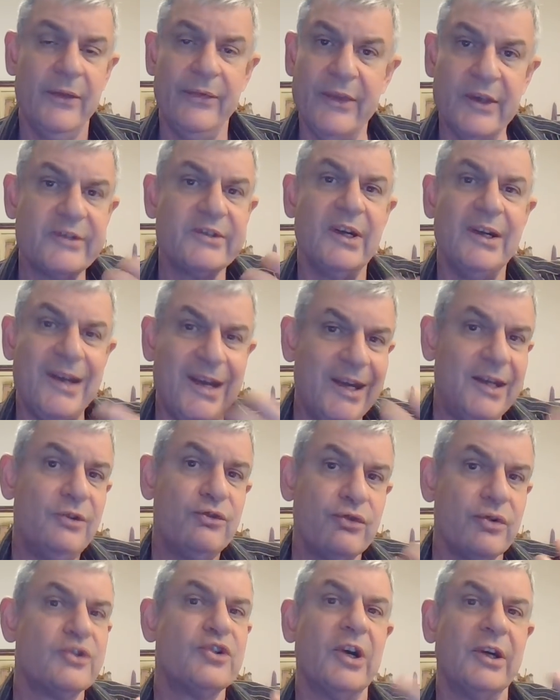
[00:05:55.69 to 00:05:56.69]
There's an
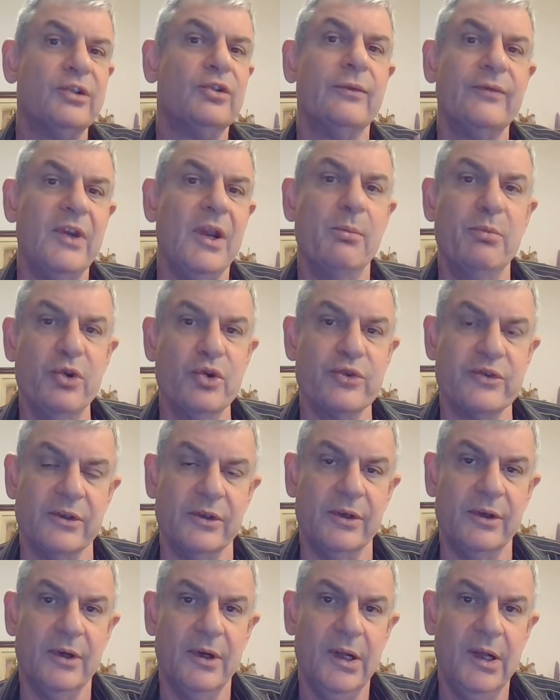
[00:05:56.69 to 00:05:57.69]
introject of the
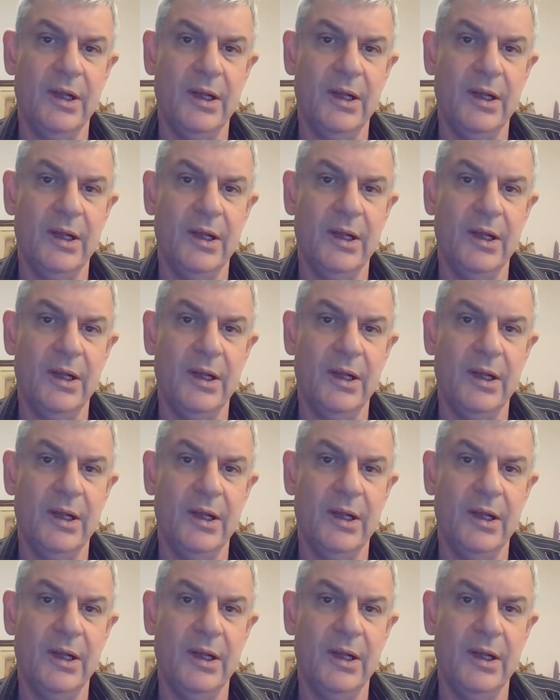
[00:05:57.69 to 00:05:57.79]
abuser.